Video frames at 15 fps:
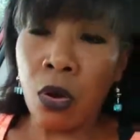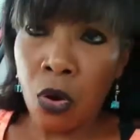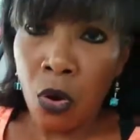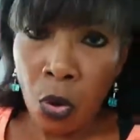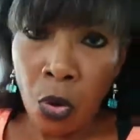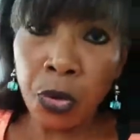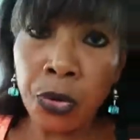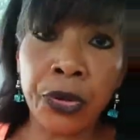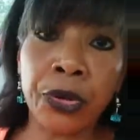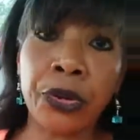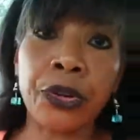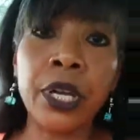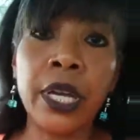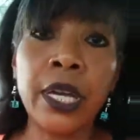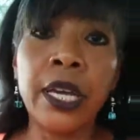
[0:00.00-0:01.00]

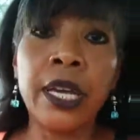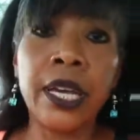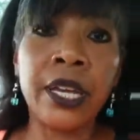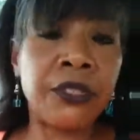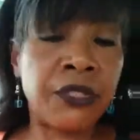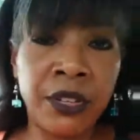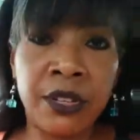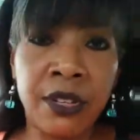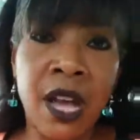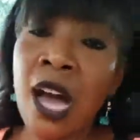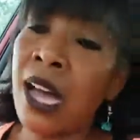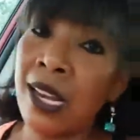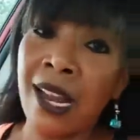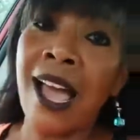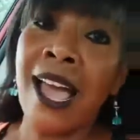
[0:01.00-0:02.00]
older is
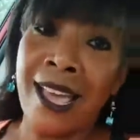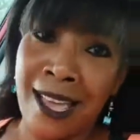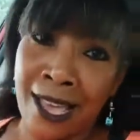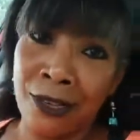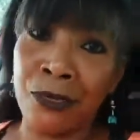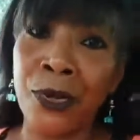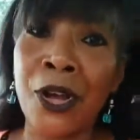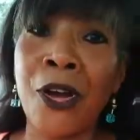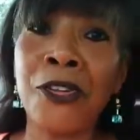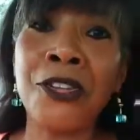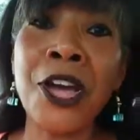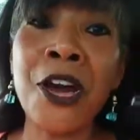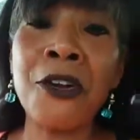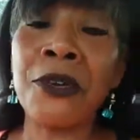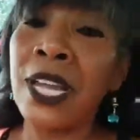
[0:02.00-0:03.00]
not, as we all
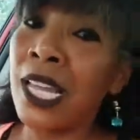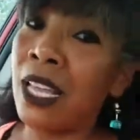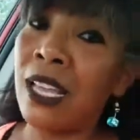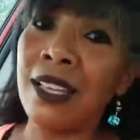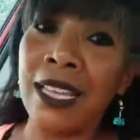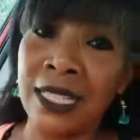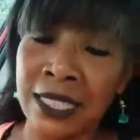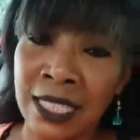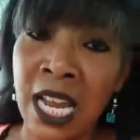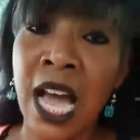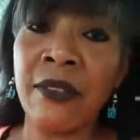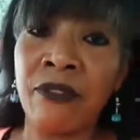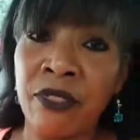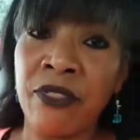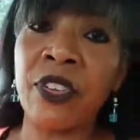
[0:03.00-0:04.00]
know, it's
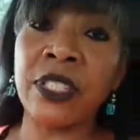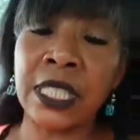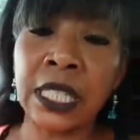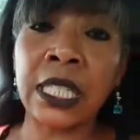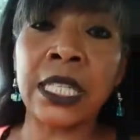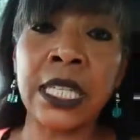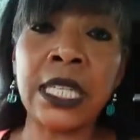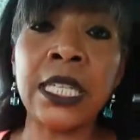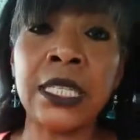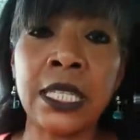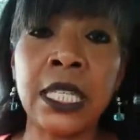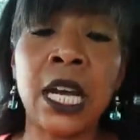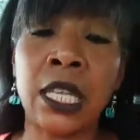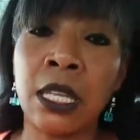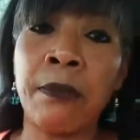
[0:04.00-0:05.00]
not physically
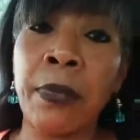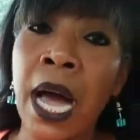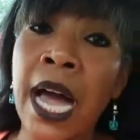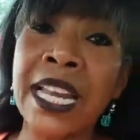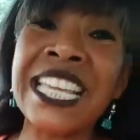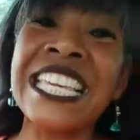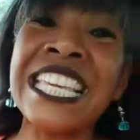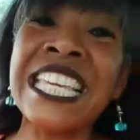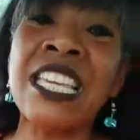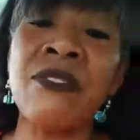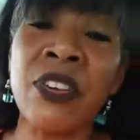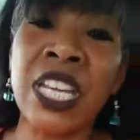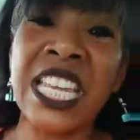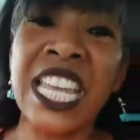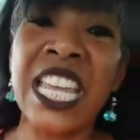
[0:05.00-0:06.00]
easy on the body,
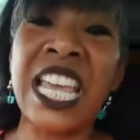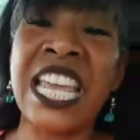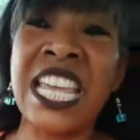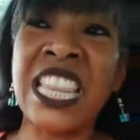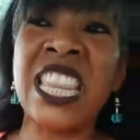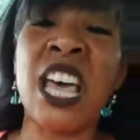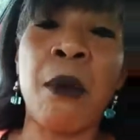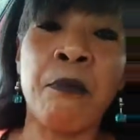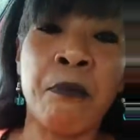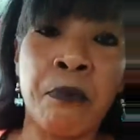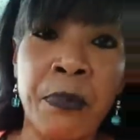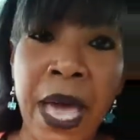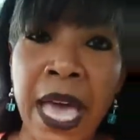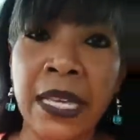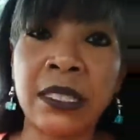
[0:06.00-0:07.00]
even in the
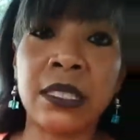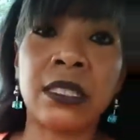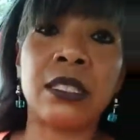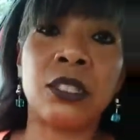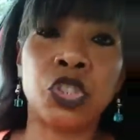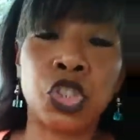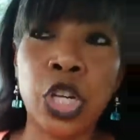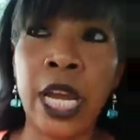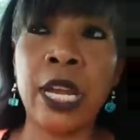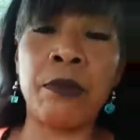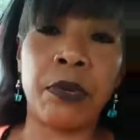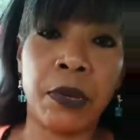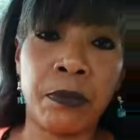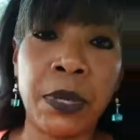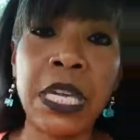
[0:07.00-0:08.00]
best shape
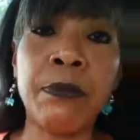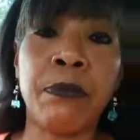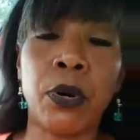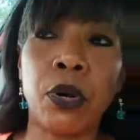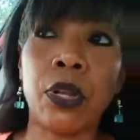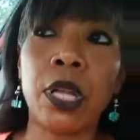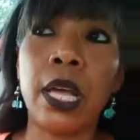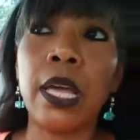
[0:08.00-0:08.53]
people.